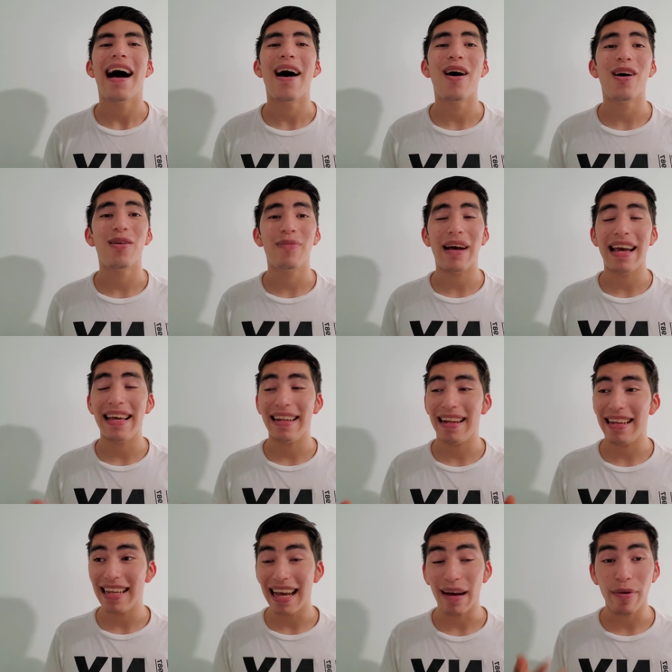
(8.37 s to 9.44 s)
Um,
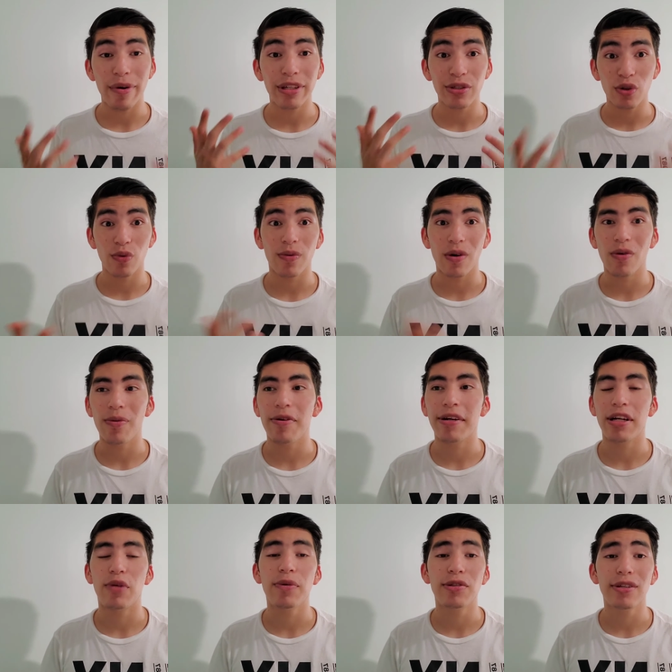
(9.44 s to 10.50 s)
and yeah, I'm reacting to the Obi-Wan
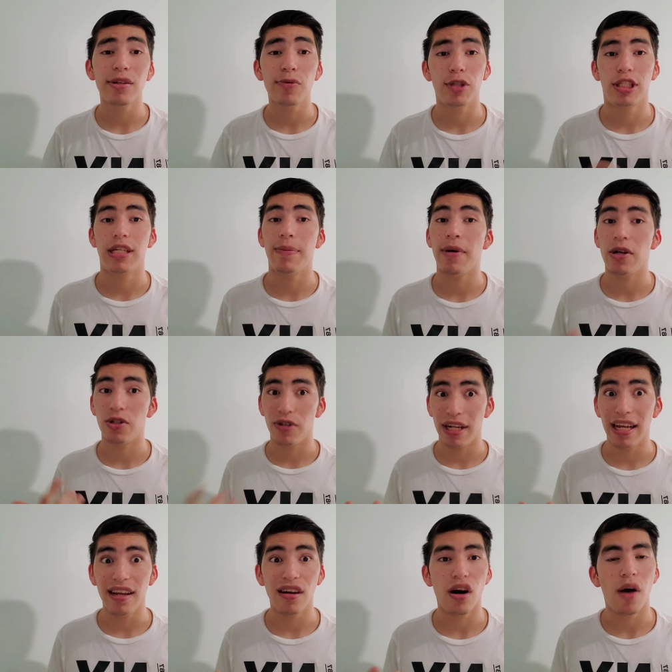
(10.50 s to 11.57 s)
Kenobi trailer, which came out
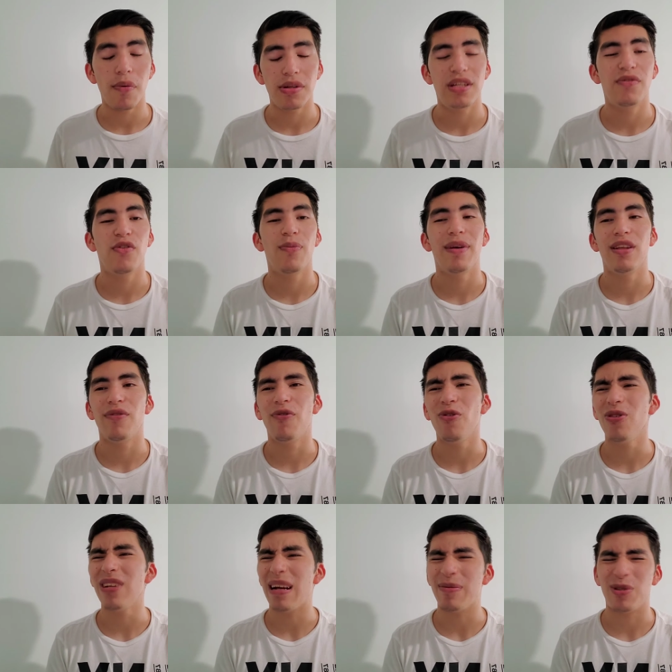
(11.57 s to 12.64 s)
today, obviously for May the 4th.